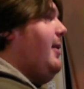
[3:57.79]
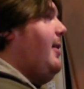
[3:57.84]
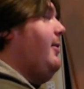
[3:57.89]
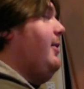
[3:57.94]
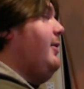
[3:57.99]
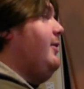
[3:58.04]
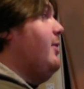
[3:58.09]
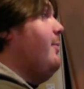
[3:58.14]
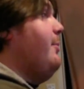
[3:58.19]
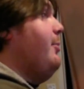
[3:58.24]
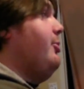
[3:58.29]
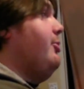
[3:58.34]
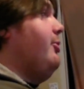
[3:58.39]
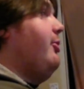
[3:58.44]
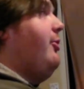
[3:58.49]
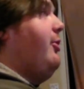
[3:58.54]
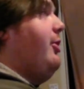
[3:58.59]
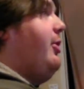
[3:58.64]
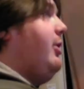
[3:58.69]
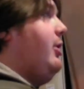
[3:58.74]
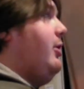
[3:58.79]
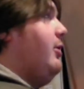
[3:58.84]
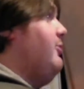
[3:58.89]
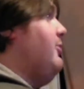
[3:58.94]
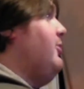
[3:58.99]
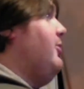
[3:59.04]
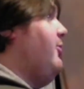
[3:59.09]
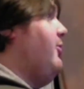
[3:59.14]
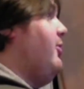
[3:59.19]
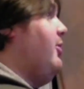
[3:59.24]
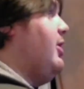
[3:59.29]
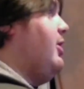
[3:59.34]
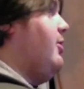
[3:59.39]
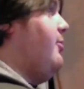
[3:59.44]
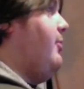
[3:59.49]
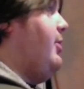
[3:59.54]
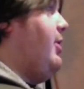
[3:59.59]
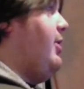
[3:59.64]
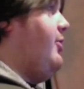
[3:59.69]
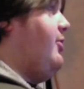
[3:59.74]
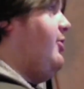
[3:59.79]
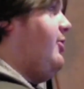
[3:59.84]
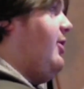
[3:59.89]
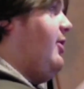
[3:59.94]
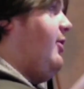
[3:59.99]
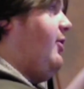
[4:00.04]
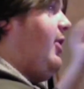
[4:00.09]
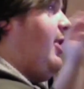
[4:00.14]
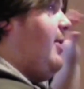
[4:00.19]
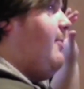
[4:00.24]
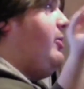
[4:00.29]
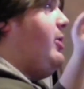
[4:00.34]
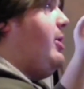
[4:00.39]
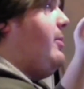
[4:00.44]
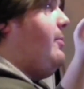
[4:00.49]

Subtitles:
All the temperatures in the universe are going to reach the same